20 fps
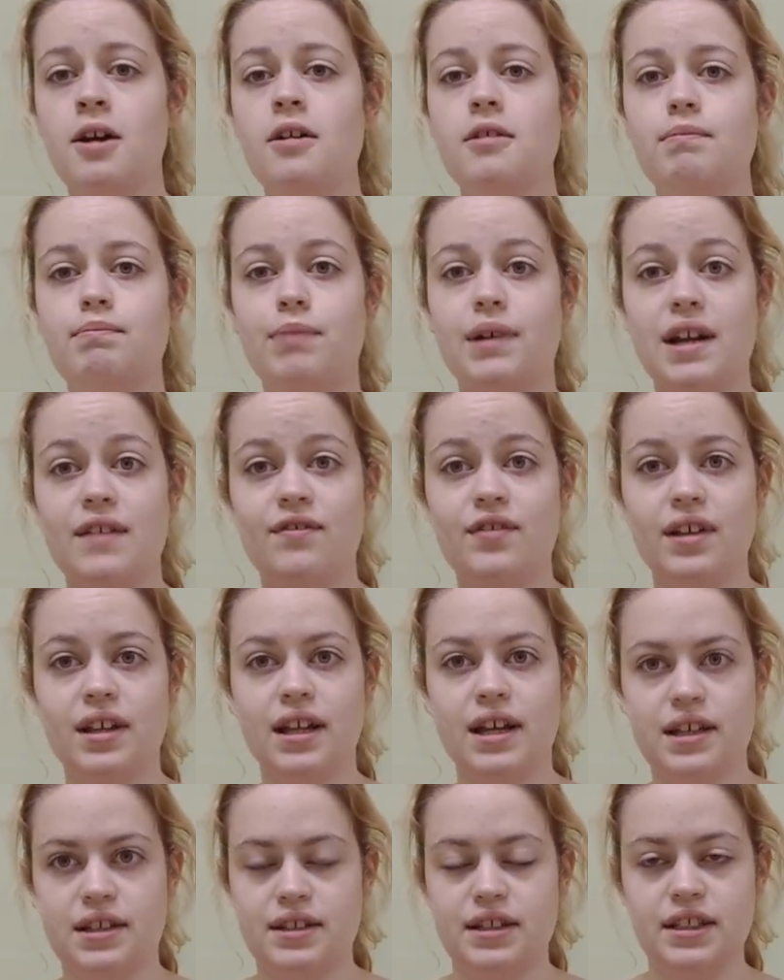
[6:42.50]
But I feel
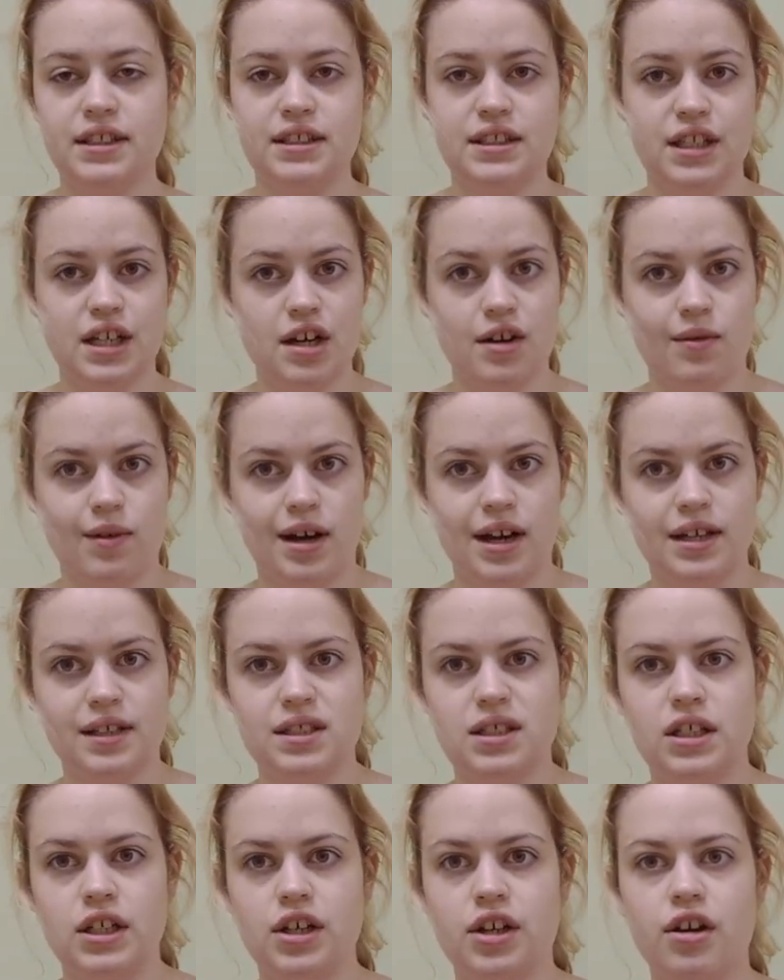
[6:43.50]
like these DIYs
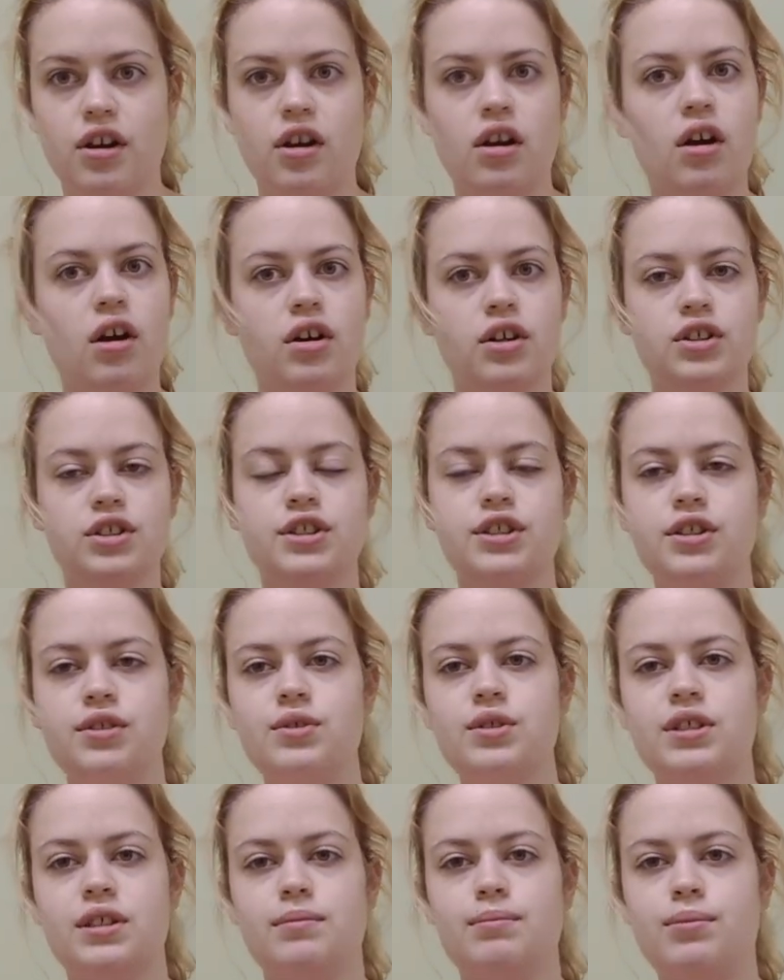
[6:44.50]
here are so
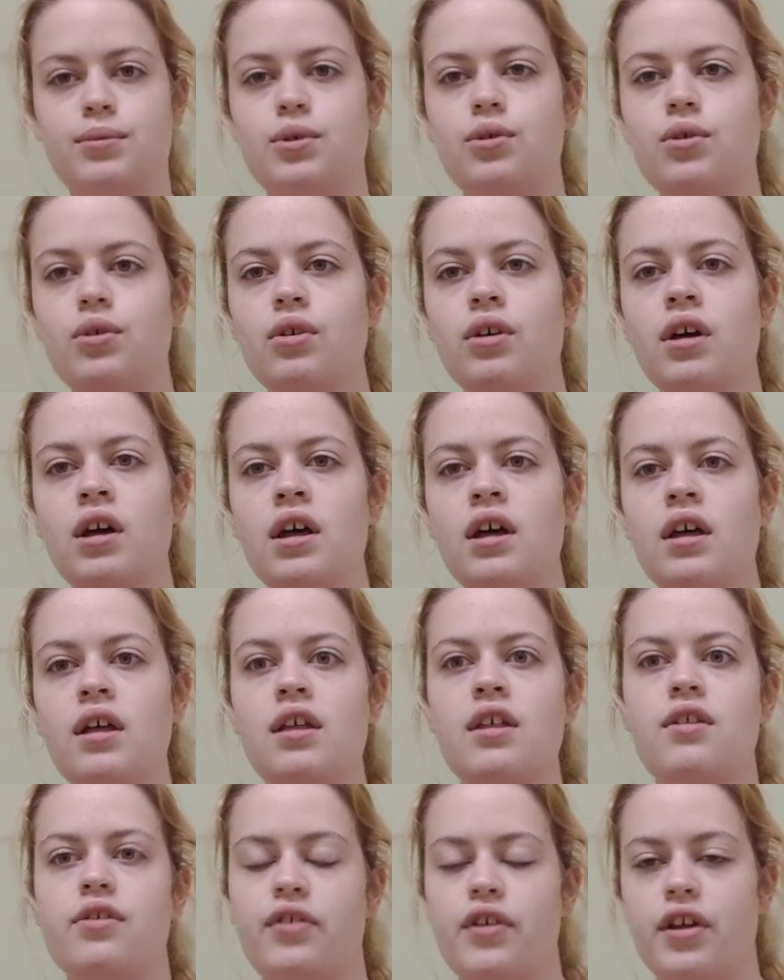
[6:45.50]
simple
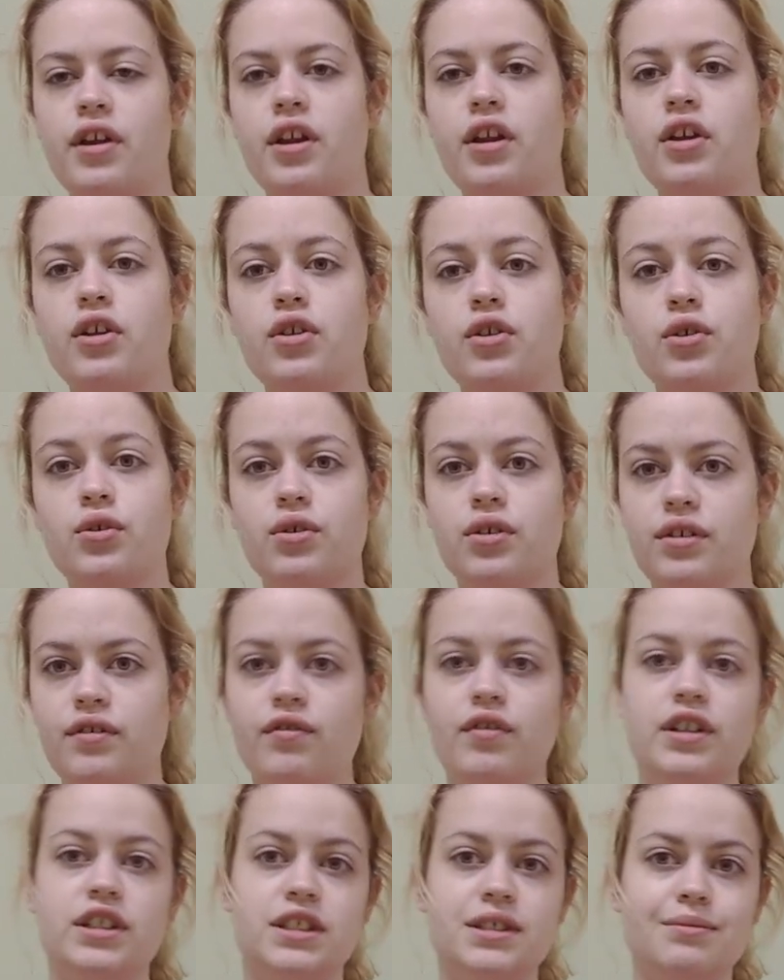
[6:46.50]
that you can
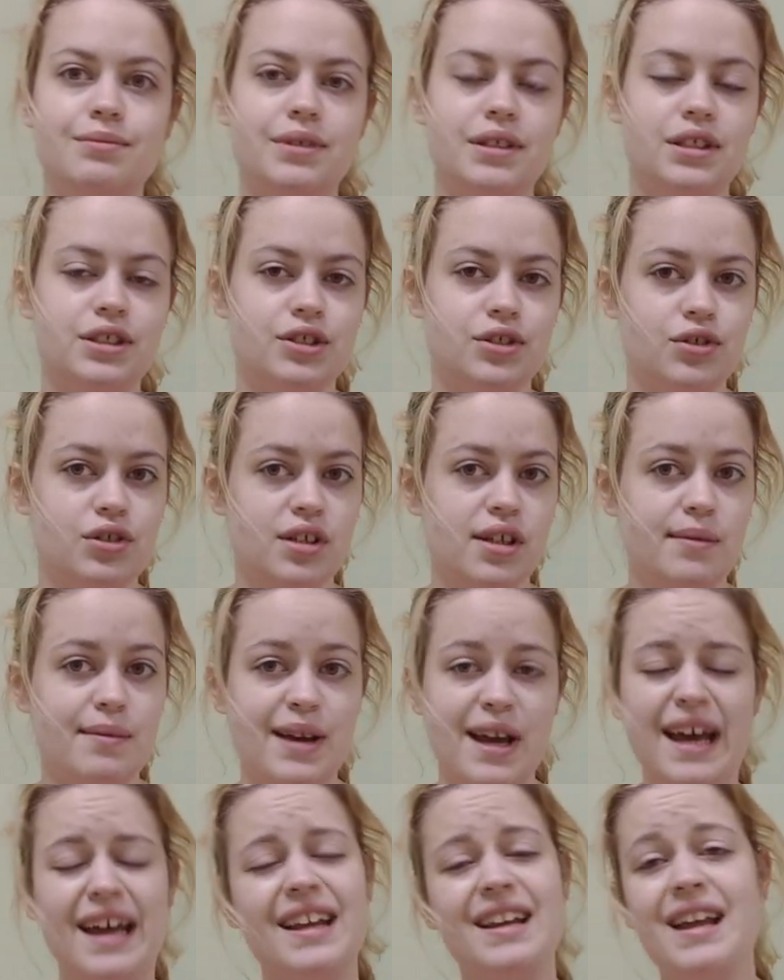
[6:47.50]
reasonably do them
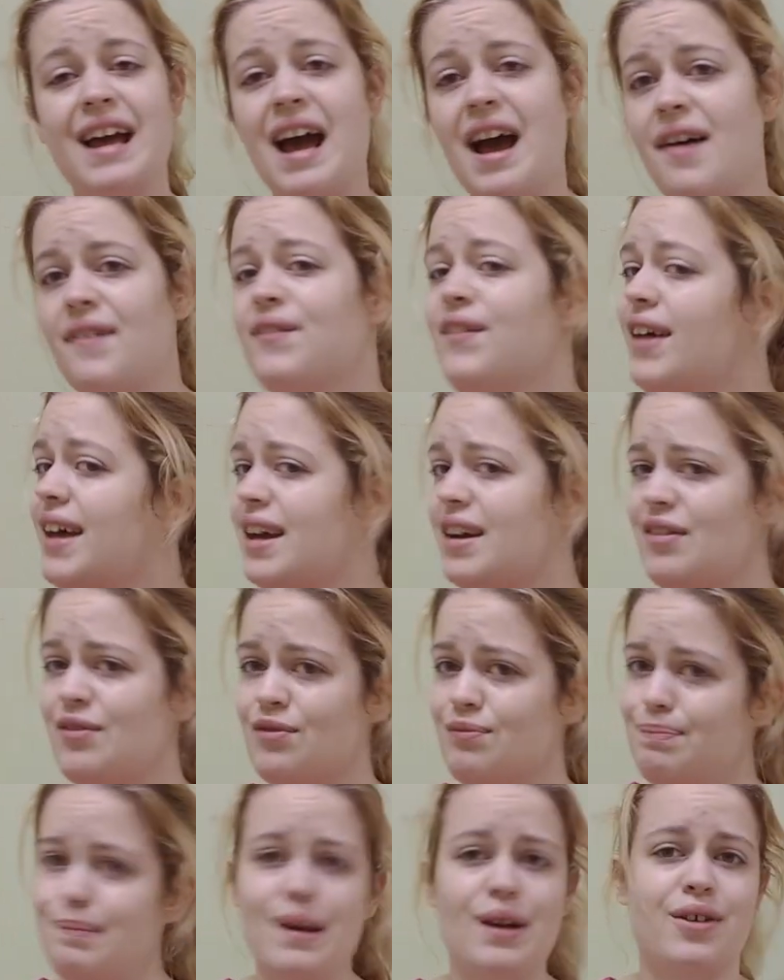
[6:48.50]
and have like
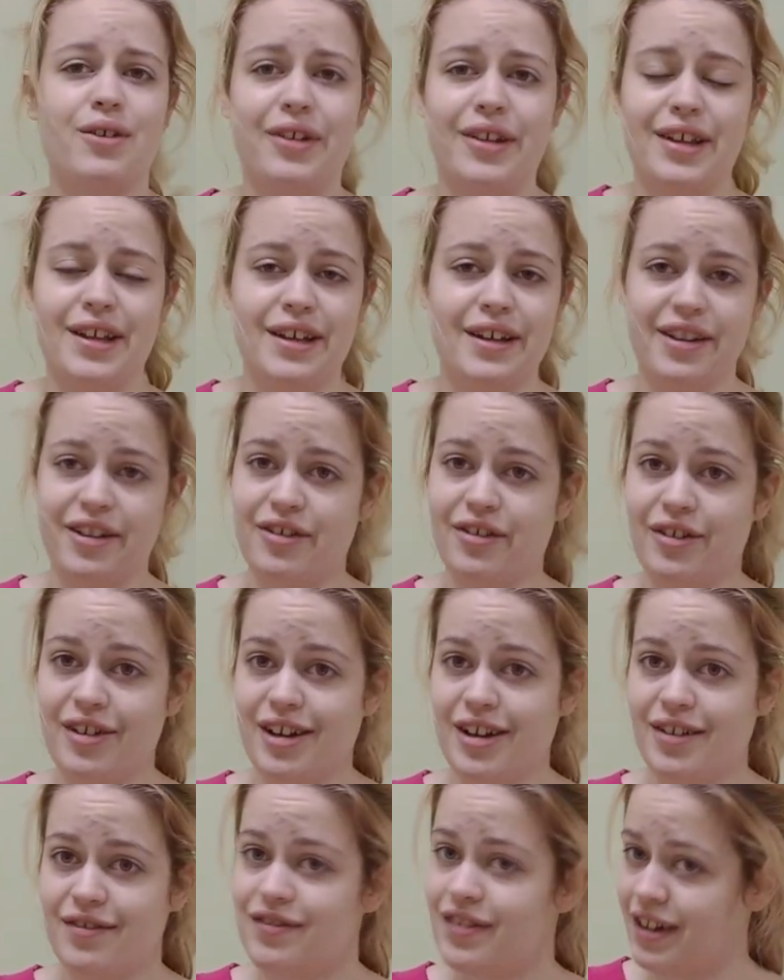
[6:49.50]
barely any
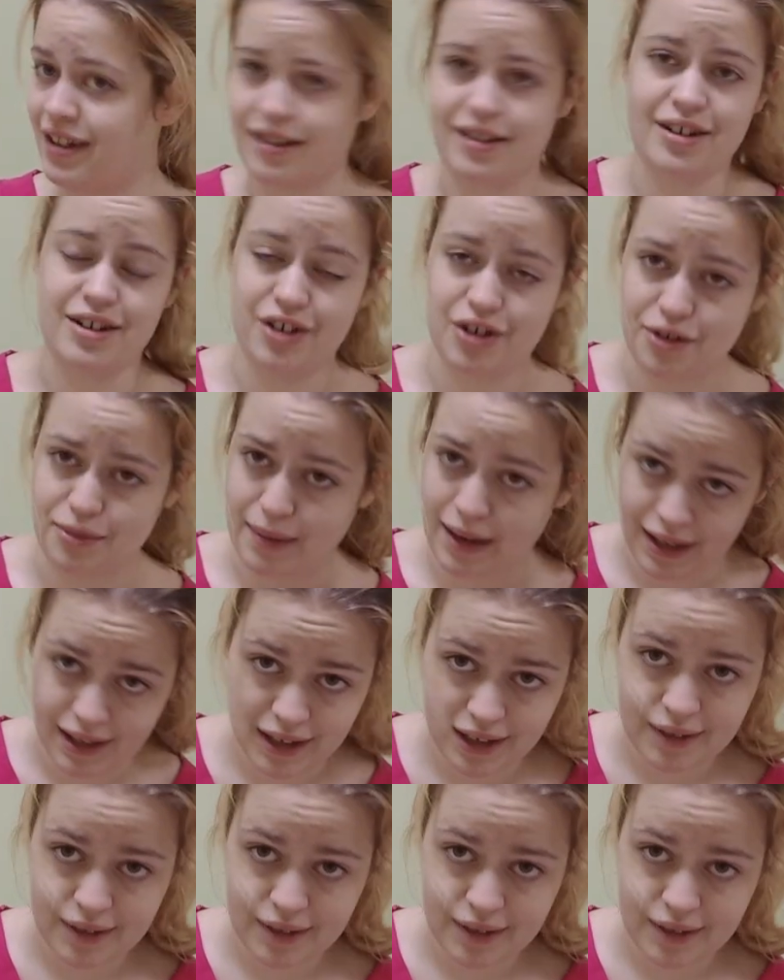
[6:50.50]
creative talent in your body.